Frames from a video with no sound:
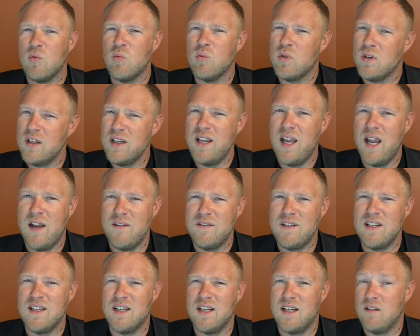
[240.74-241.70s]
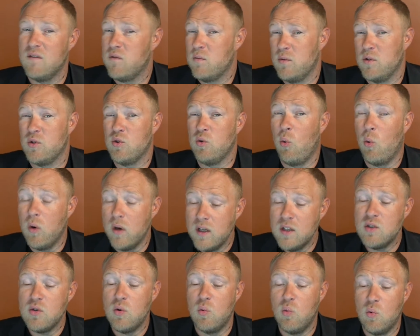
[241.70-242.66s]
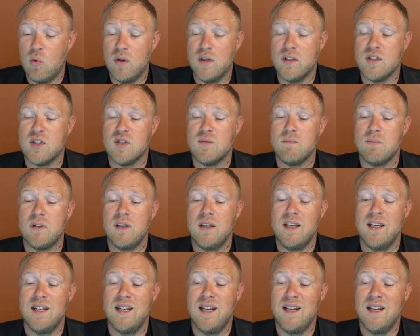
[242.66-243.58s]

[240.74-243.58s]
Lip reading: really have to gain from a 20 to 1 split?